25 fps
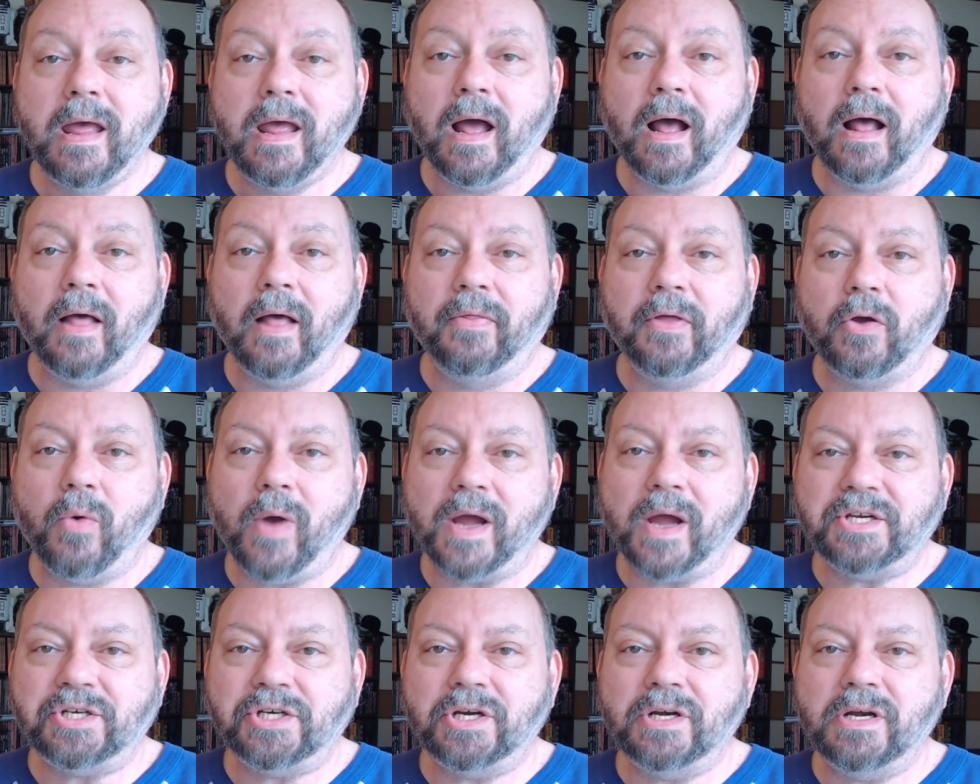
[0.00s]
the
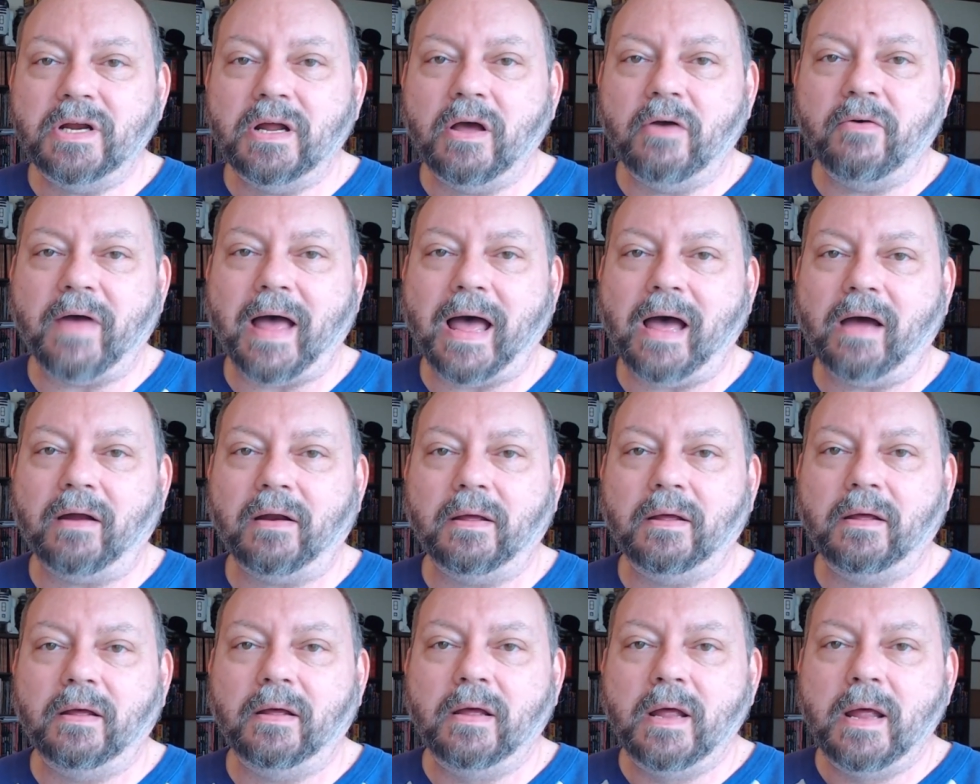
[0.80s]
question of how
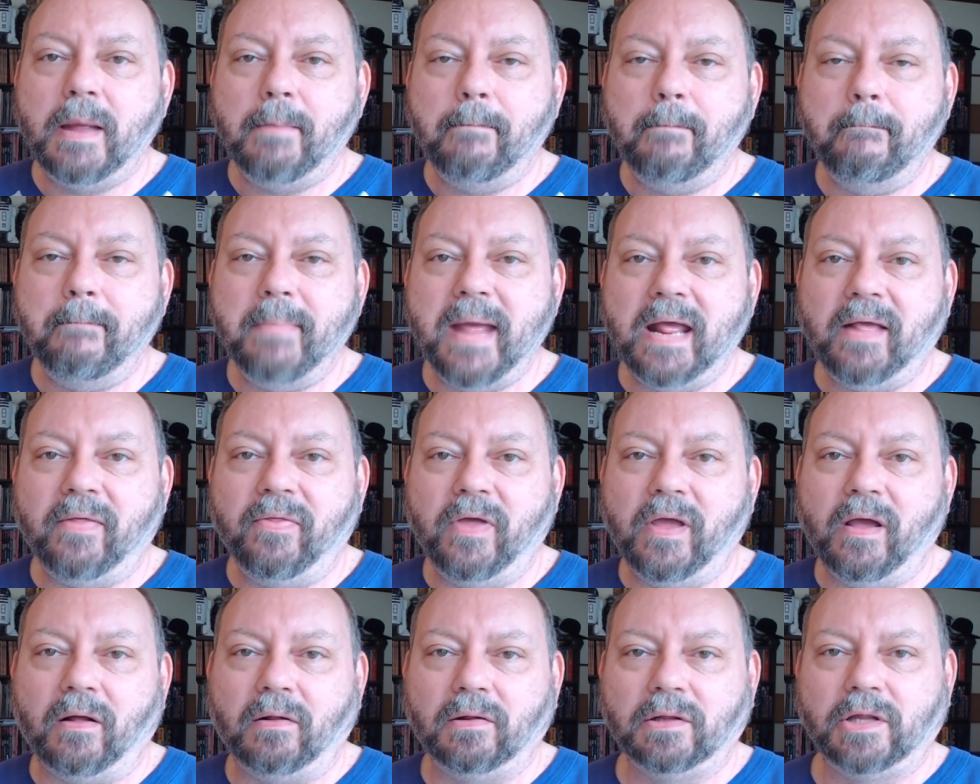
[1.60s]
to make
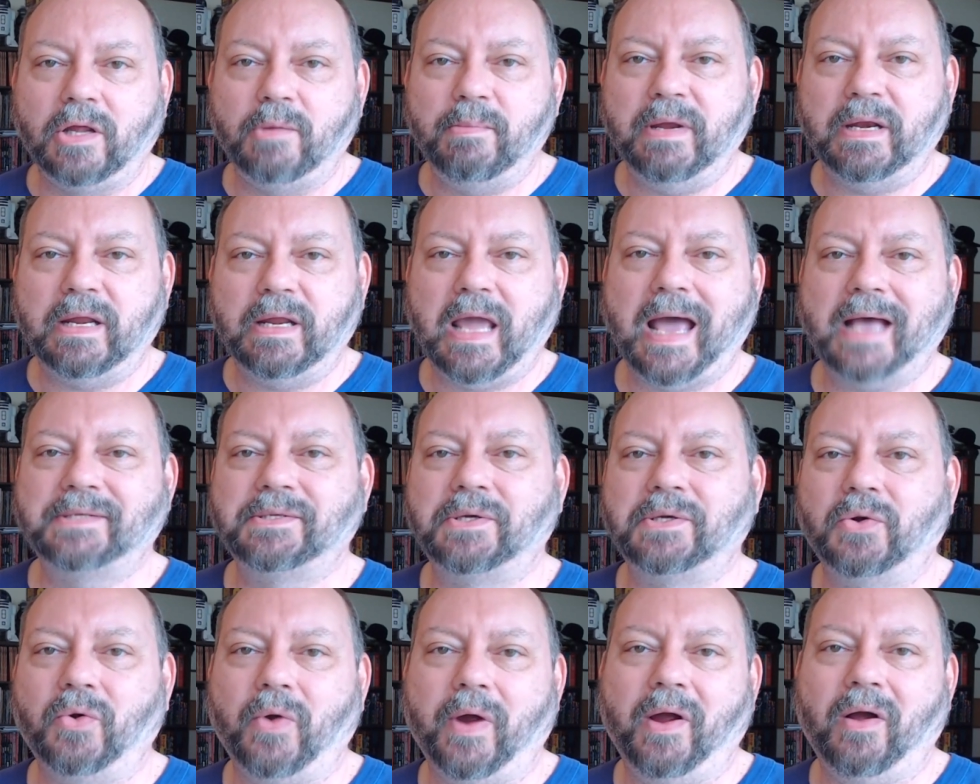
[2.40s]
the ultimate
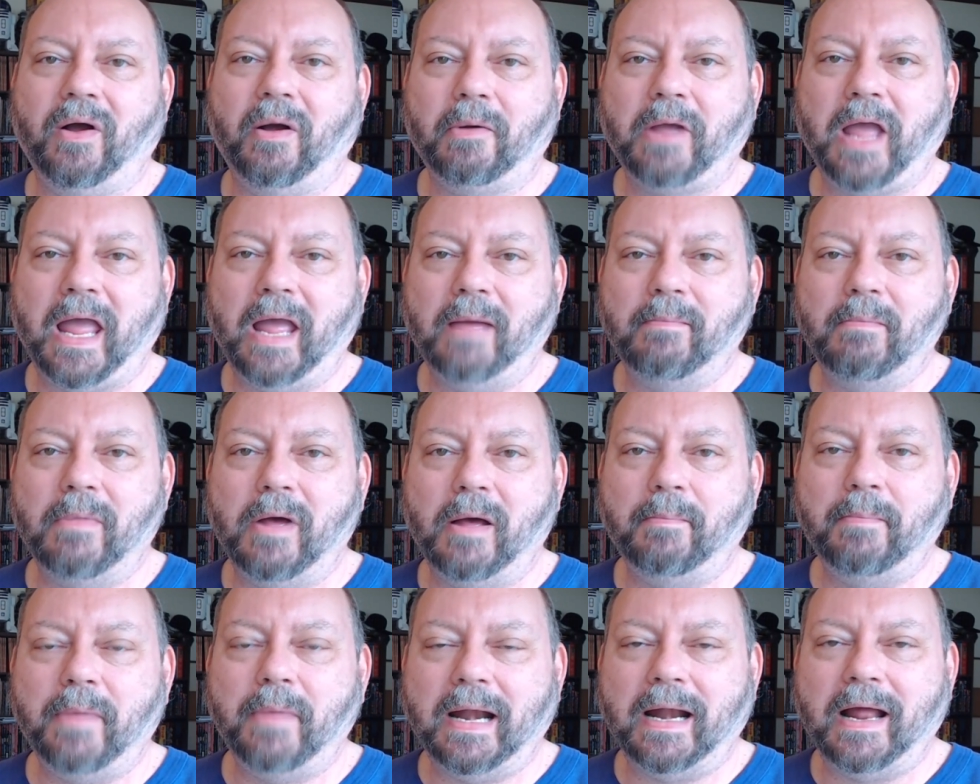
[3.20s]
Castle Greyhawk came
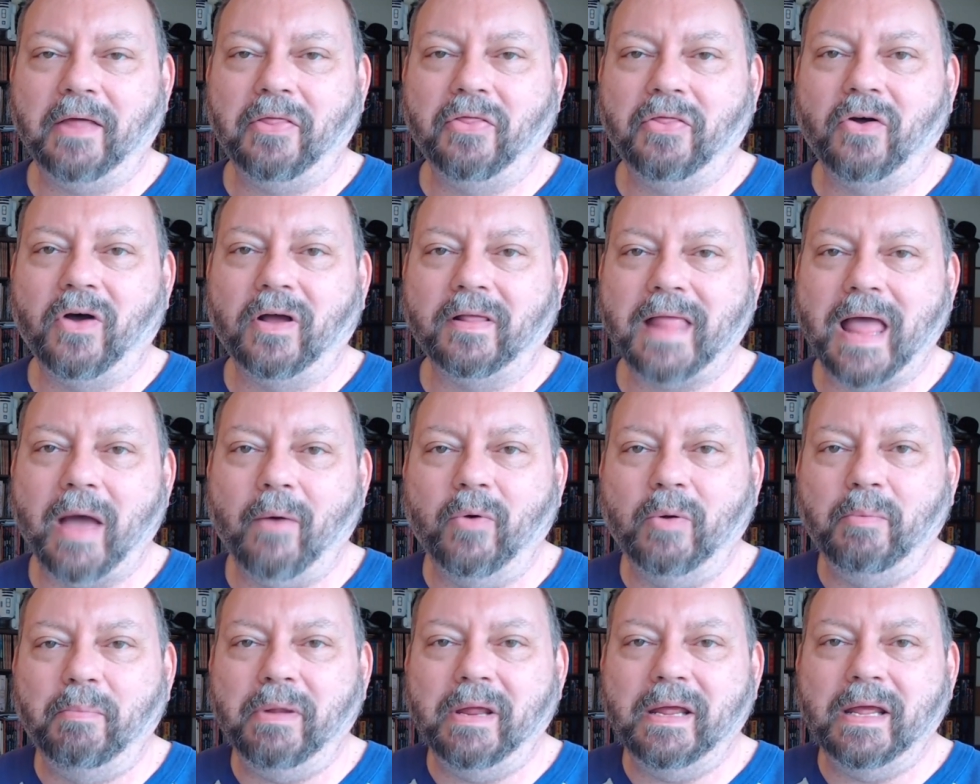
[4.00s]
up, and I thought that
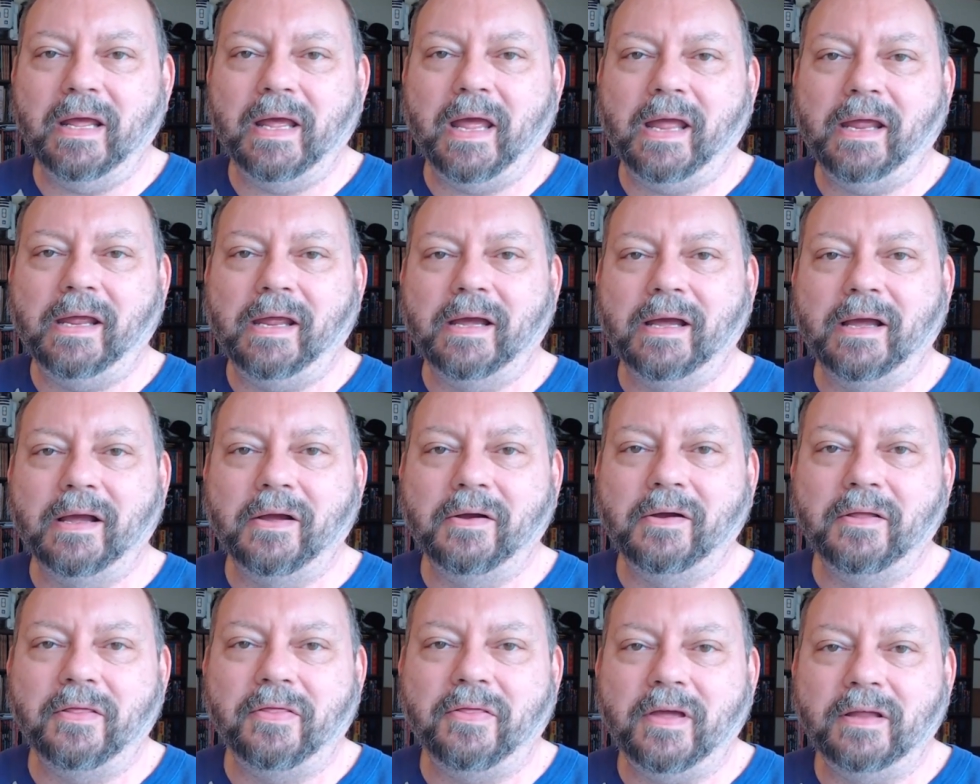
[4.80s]
would be a
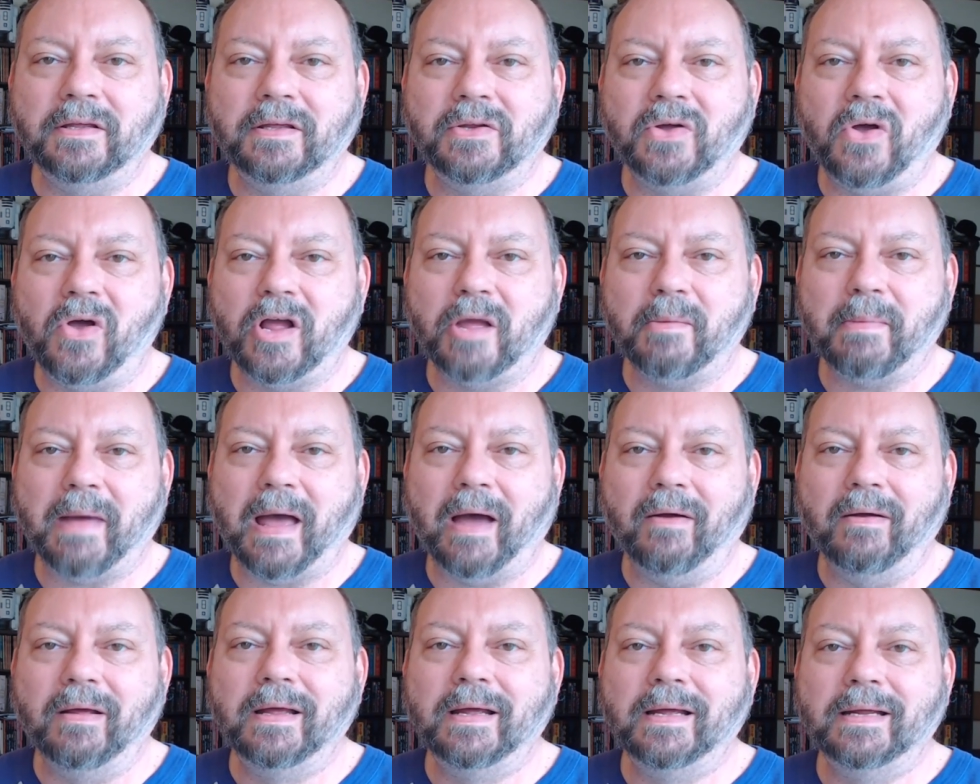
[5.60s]
good thing to talk
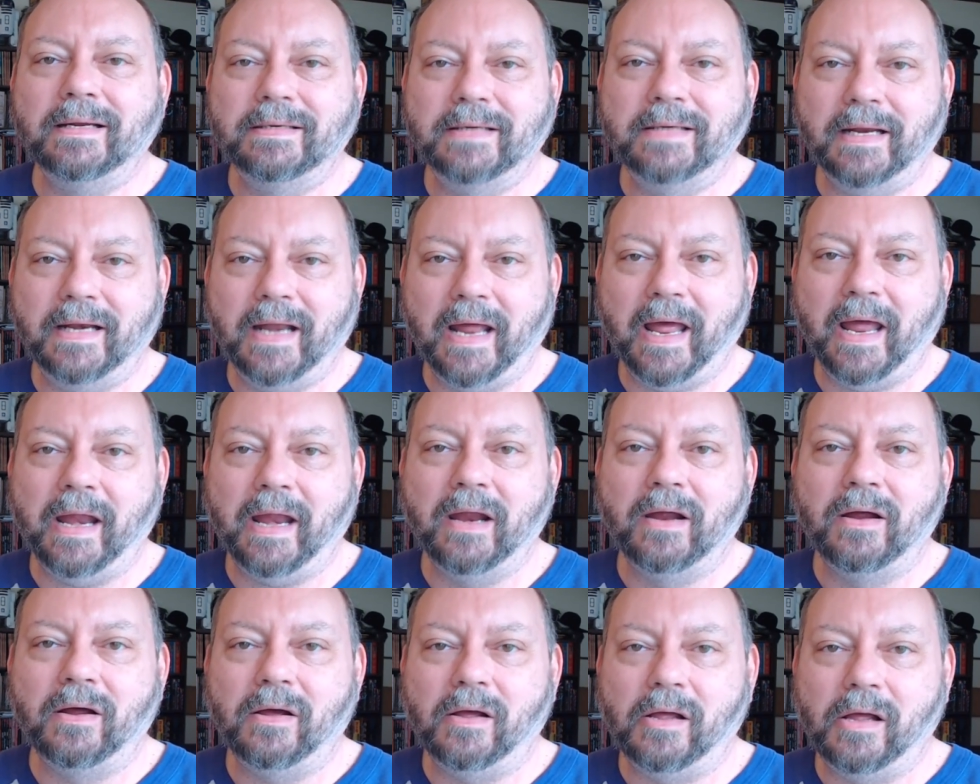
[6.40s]
about
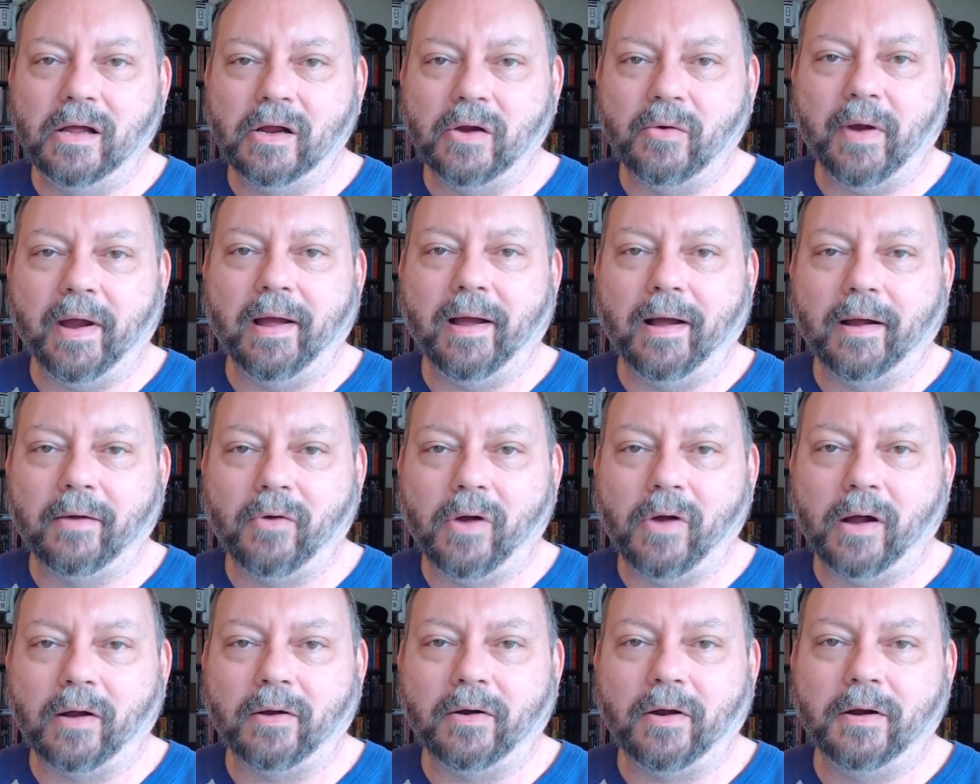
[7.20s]
today on Greyhawk
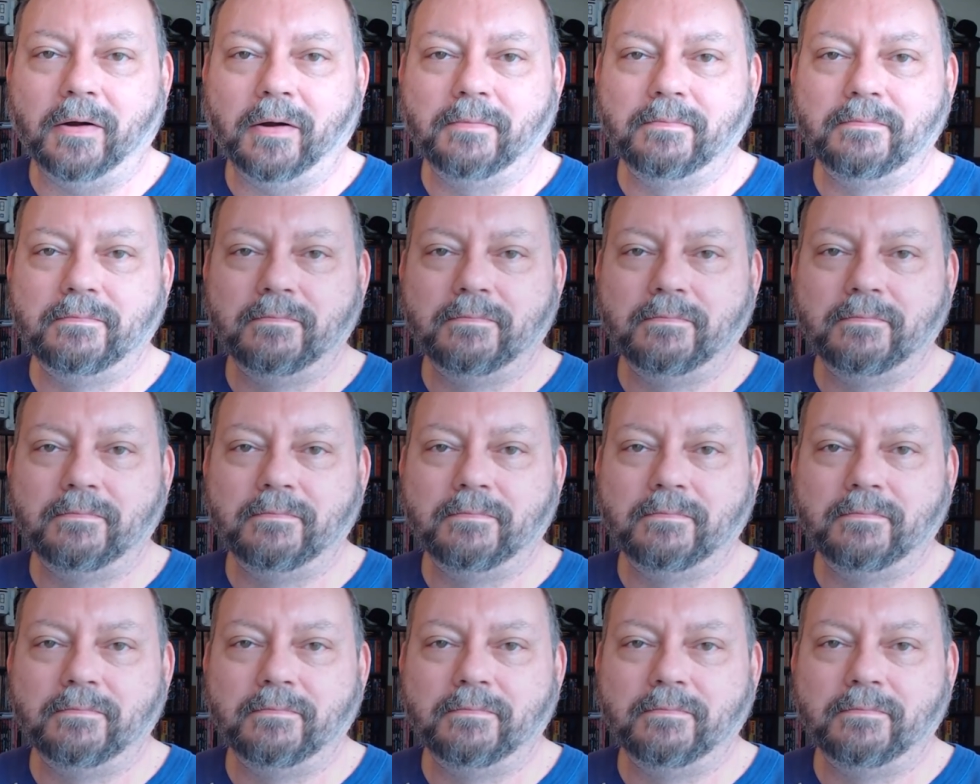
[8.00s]
Grognard.